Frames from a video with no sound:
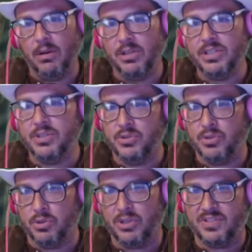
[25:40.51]
are your two
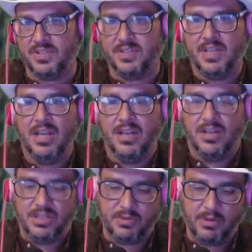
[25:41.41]
choices.
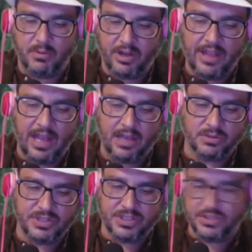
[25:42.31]
Do we want to knock
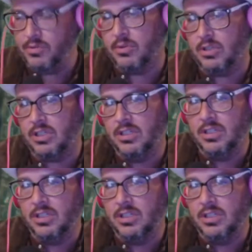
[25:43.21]
on the door,